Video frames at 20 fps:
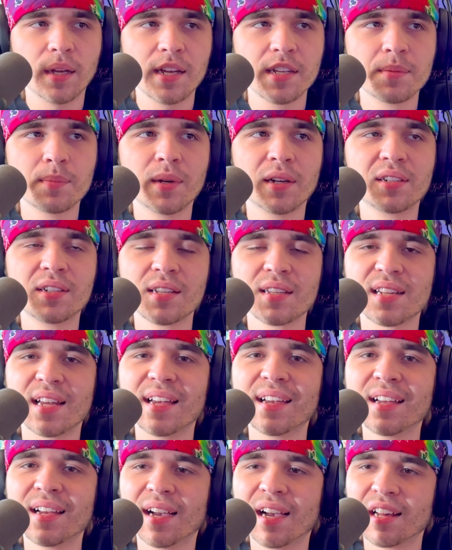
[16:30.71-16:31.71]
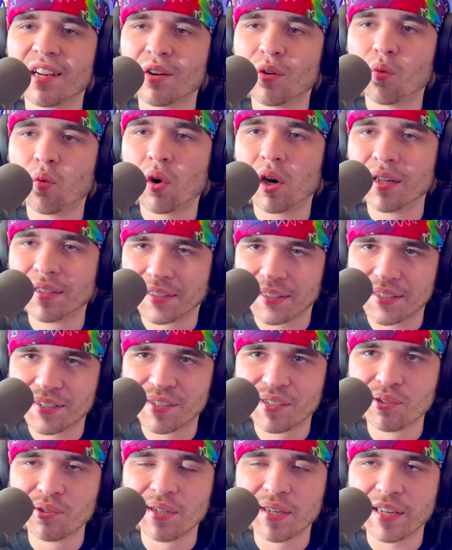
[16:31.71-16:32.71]
As much as I kind of want
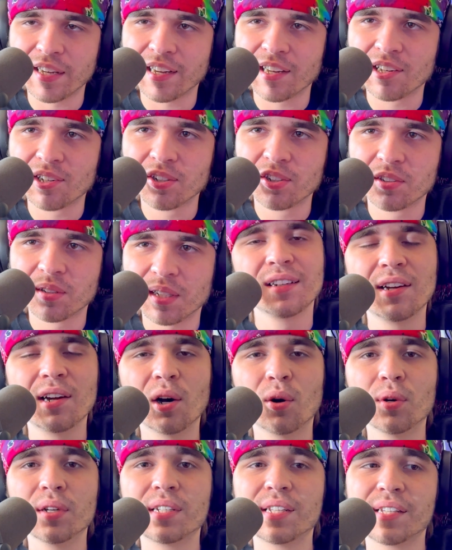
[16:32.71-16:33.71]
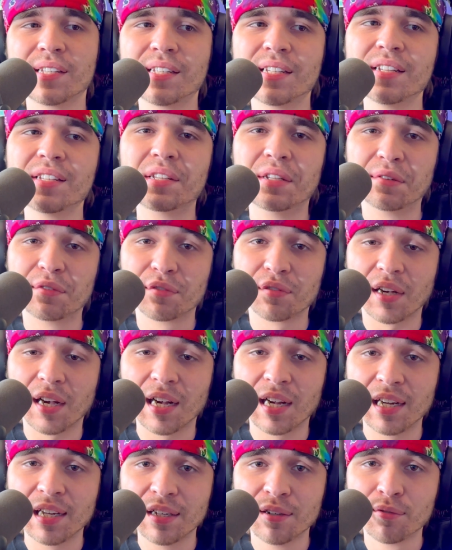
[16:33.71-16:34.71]
to now go into season
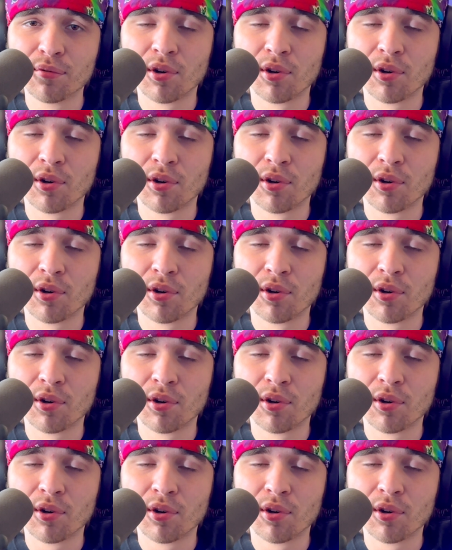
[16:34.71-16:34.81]
5